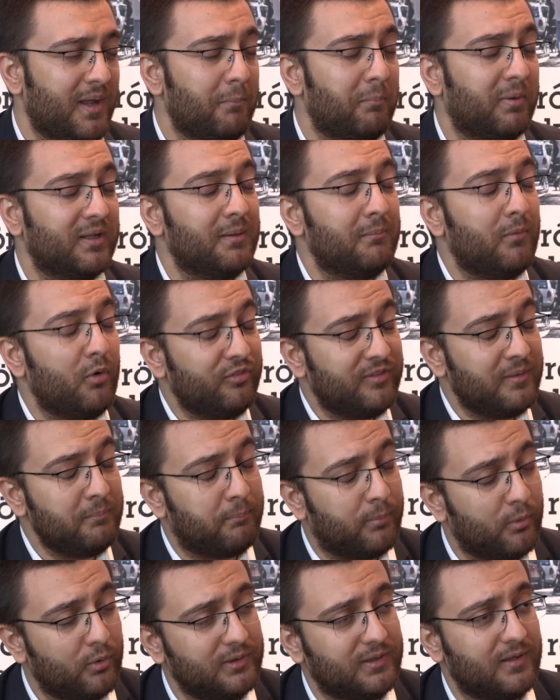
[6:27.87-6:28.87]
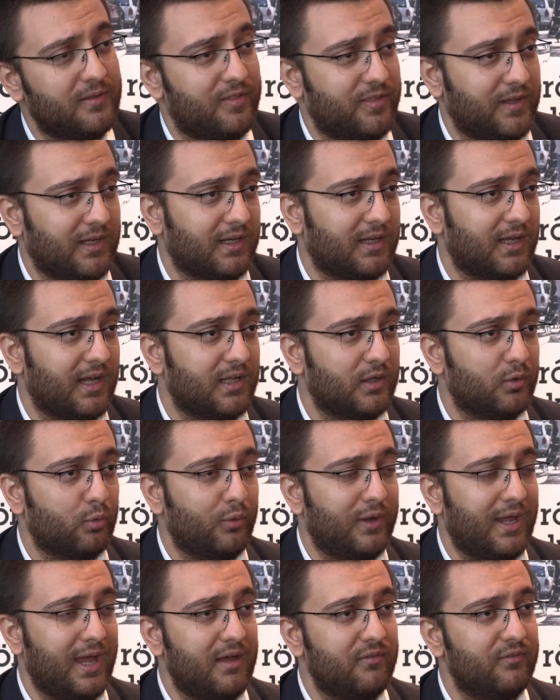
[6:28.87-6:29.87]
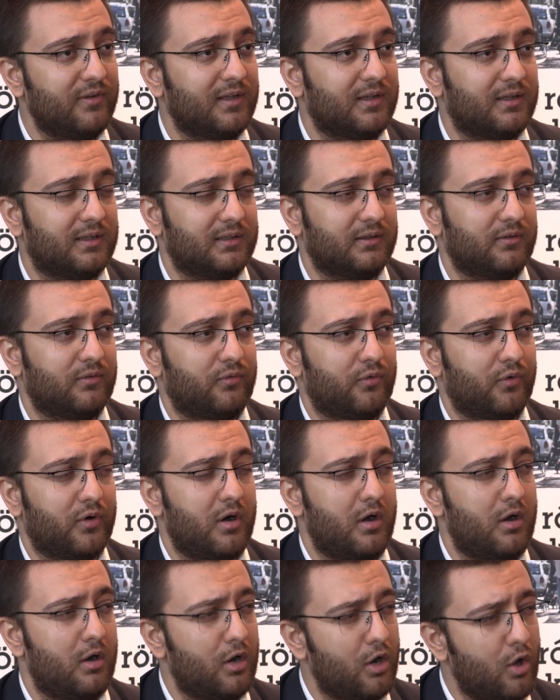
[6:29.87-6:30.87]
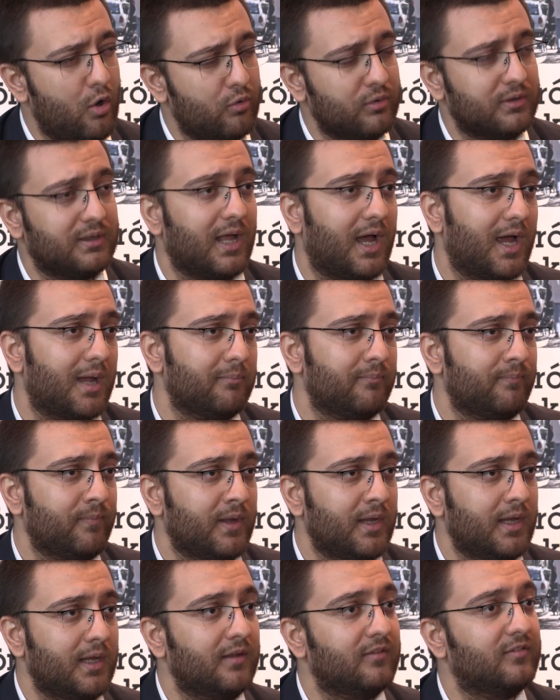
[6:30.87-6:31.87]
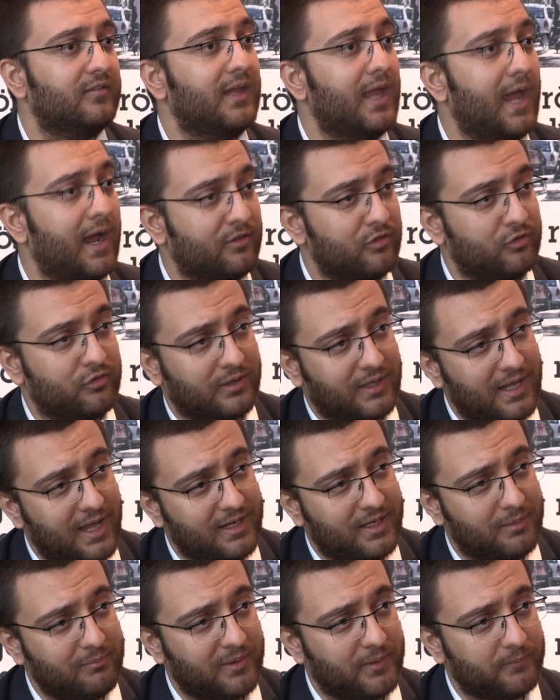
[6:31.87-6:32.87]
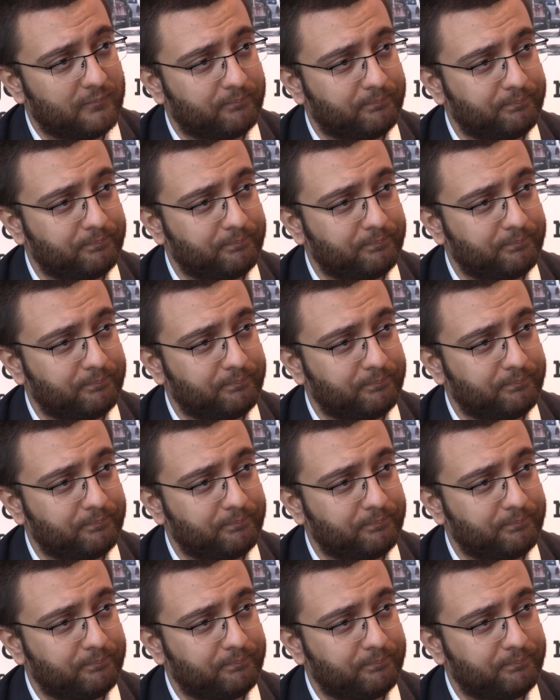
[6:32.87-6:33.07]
But the most important thing, and we have it for a long time, is the Axis Academy.